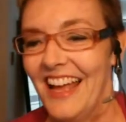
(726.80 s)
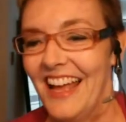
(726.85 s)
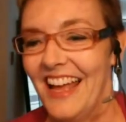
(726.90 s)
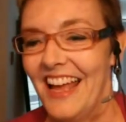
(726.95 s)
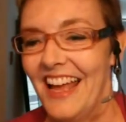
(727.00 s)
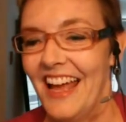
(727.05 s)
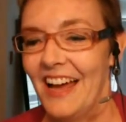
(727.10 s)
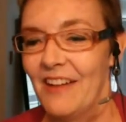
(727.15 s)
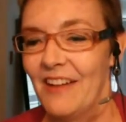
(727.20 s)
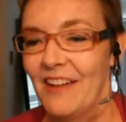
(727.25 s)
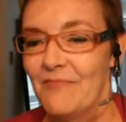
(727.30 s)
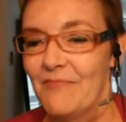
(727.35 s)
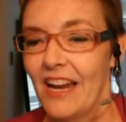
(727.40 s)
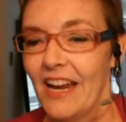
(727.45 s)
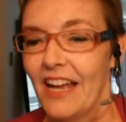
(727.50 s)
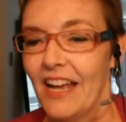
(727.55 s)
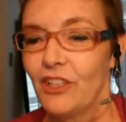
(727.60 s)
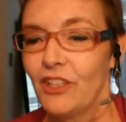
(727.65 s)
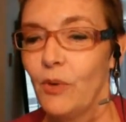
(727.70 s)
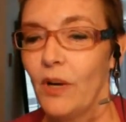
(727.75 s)
but I do want
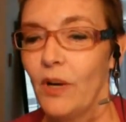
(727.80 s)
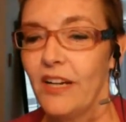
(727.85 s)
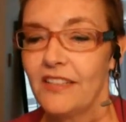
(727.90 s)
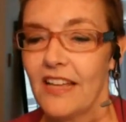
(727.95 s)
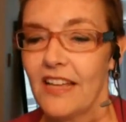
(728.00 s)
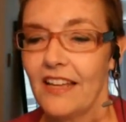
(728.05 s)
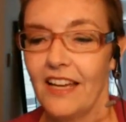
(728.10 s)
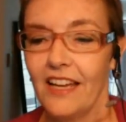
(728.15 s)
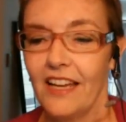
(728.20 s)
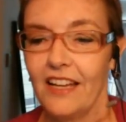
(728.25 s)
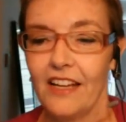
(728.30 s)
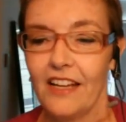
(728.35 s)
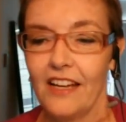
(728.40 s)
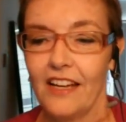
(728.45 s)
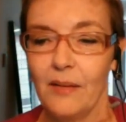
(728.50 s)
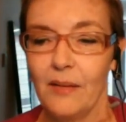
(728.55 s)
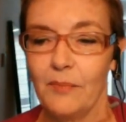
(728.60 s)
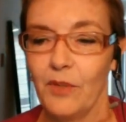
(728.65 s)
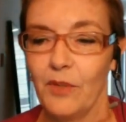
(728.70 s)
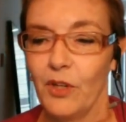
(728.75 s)
to say that um,
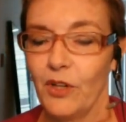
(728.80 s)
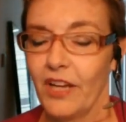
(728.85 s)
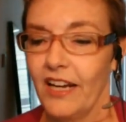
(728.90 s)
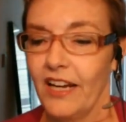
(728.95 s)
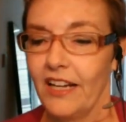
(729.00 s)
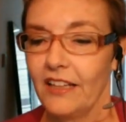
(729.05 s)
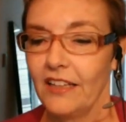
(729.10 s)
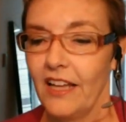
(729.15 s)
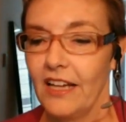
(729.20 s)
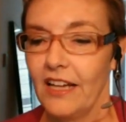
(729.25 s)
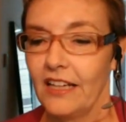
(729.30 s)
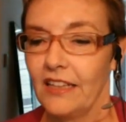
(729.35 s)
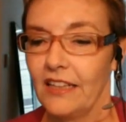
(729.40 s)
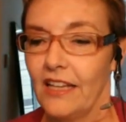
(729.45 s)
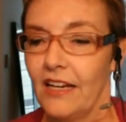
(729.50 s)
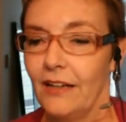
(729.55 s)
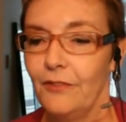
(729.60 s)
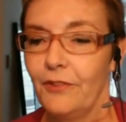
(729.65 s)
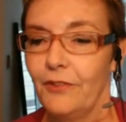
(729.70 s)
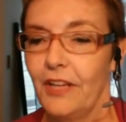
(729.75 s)
you're getting a lot of love
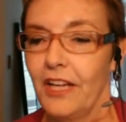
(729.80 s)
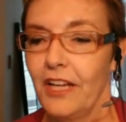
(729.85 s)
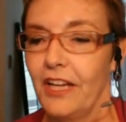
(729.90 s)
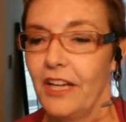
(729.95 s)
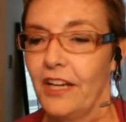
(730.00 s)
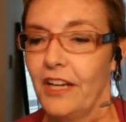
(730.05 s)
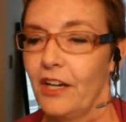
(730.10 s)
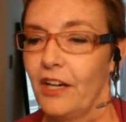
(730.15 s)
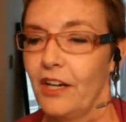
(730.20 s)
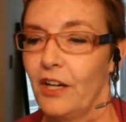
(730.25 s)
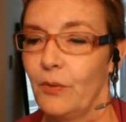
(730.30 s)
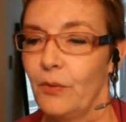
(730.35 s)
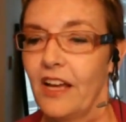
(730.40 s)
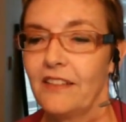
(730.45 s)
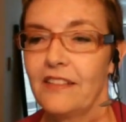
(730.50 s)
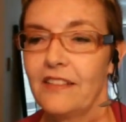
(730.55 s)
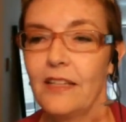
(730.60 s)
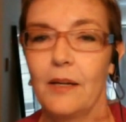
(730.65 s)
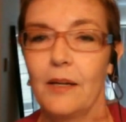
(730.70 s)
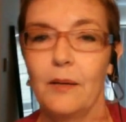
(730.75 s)
here. We've got
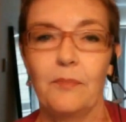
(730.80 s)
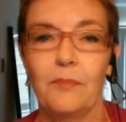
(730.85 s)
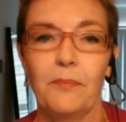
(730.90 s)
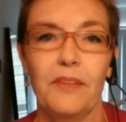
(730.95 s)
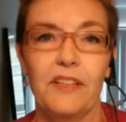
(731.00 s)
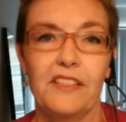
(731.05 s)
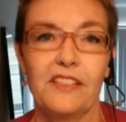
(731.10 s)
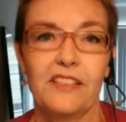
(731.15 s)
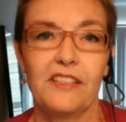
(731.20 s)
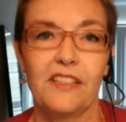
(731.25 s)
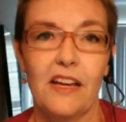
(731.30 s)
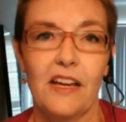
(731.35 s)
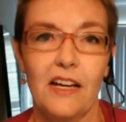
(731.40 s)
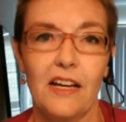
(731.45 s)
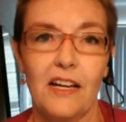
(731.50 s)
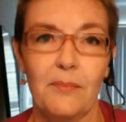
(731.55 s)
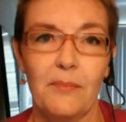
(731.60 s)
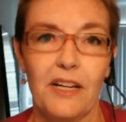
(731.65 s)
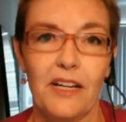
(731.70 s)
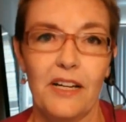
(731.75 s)
some some
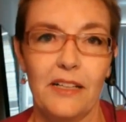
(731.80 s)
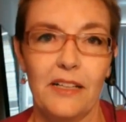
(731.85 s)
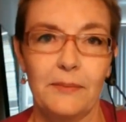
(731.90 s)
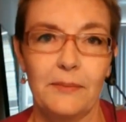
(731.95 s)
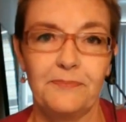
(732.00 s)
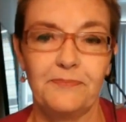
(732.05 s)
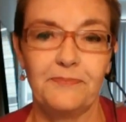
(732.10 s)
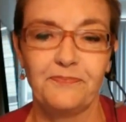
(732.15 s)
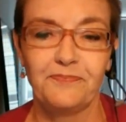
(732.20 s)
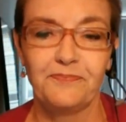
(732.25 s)
um,